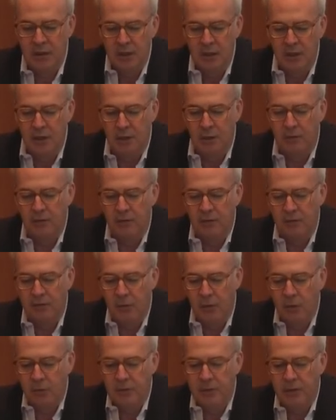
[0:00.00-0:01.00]
and over
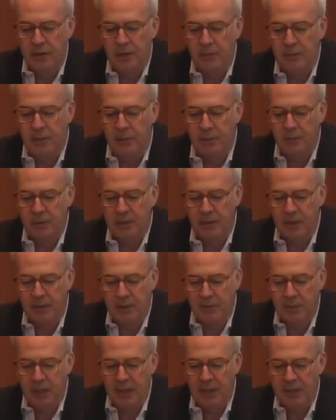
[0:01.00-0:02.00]
4 million people need
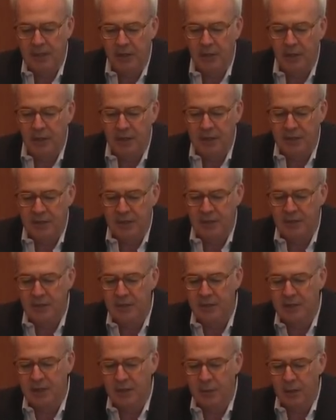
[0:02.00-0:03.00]
humanitarian
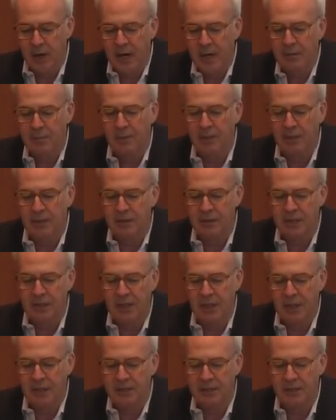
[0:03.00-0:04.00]
assistance in Iraq because of the
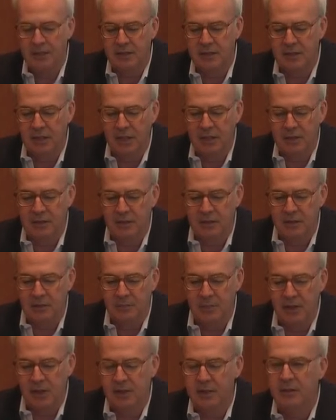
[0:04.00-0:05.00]
ISIS and ISIL
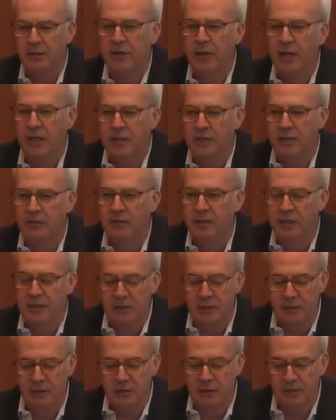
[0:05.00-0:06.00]
military activity
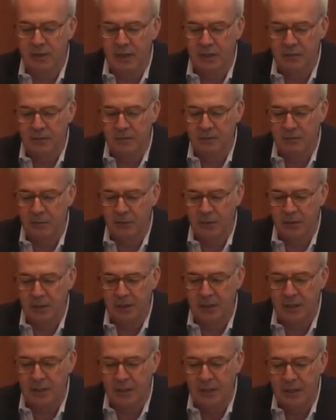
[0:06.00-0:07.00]
since
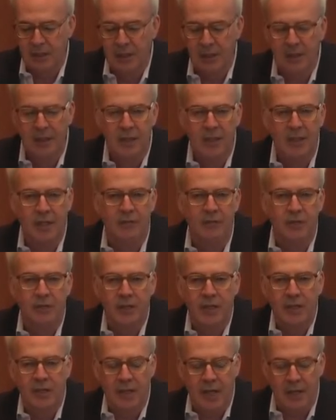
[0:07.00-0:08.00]
2014. If you
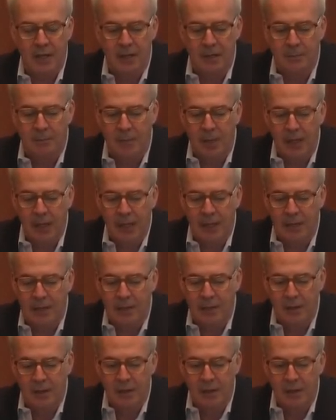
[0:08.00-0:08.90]
take that combined,